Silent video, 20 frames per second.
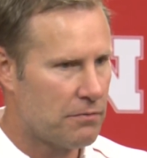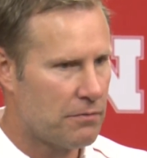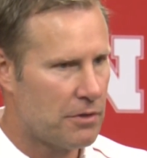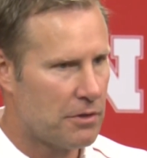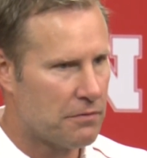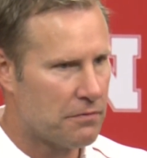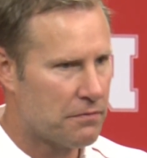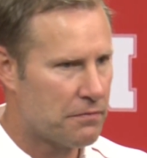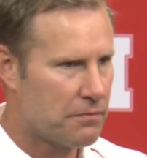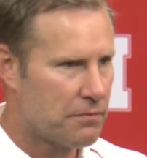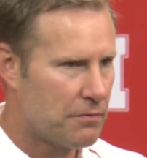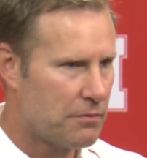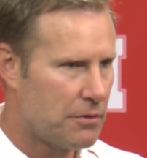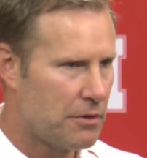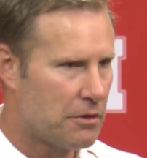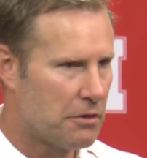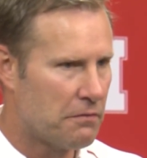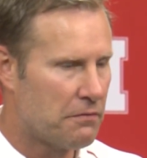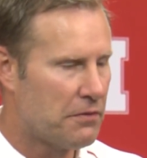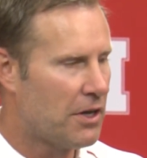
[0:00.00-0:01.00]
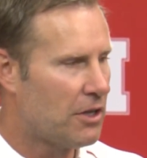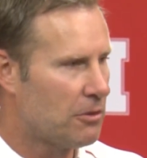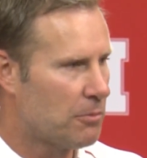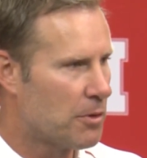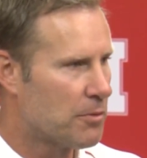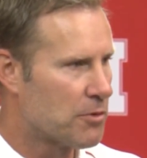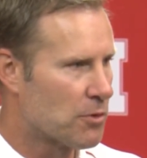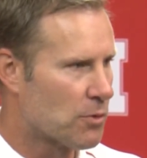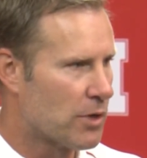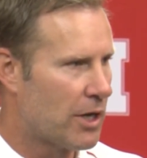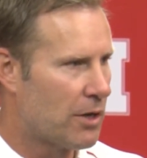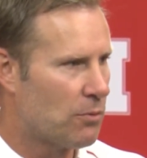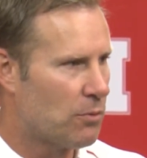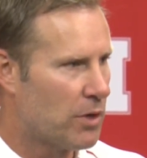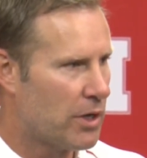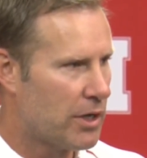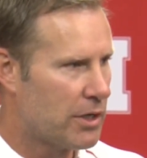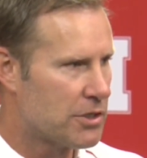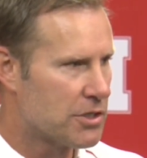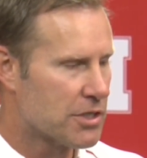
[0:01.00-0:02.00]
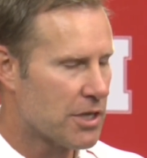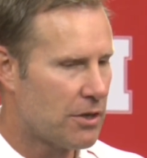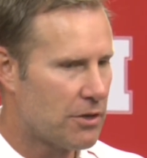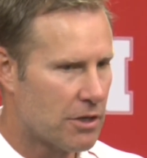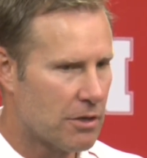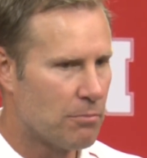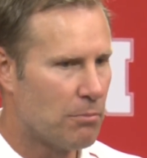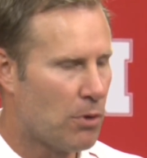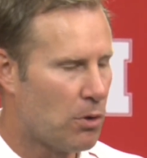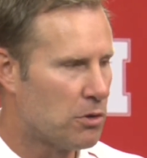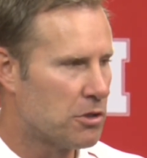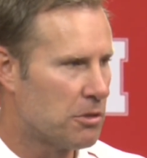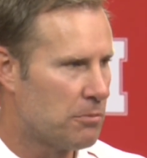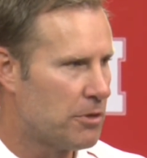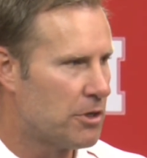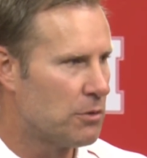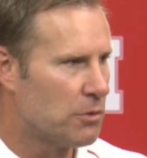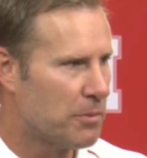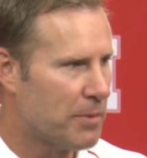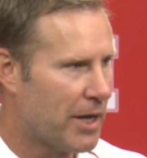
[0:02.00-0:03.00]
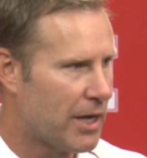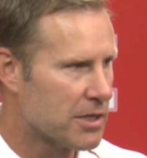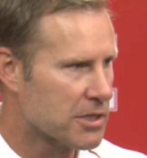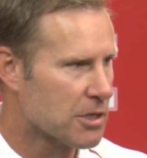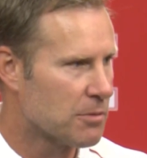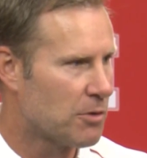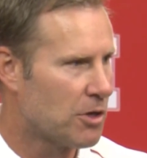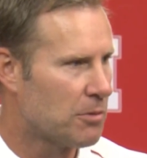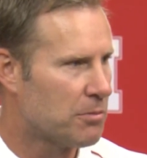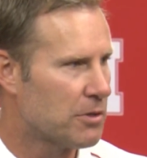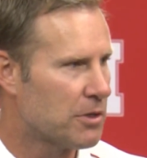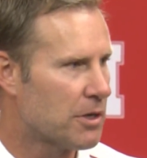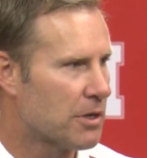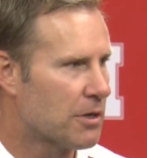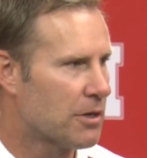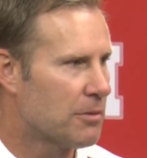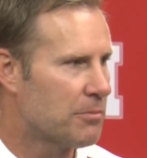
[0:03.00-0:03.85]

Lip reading: if you develop him the right way, just how you can mold him into a basketball player.